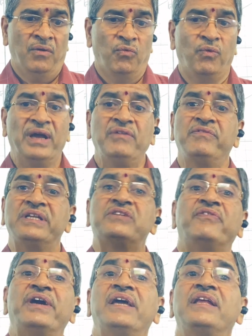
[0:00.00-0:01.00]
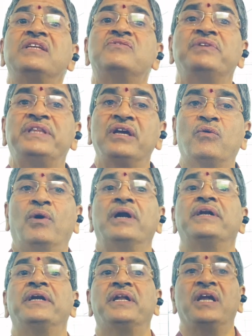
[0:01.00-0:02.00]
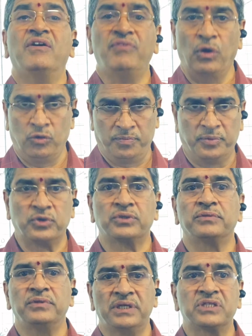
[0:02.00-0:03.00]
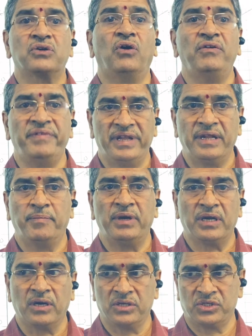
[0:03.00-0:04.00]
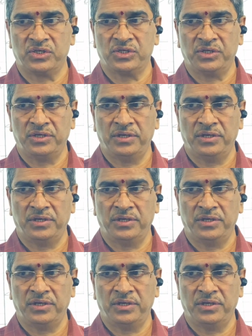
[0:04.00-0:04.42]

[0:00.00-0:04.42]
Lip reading: One which varies with the quantity of output is called variable cost.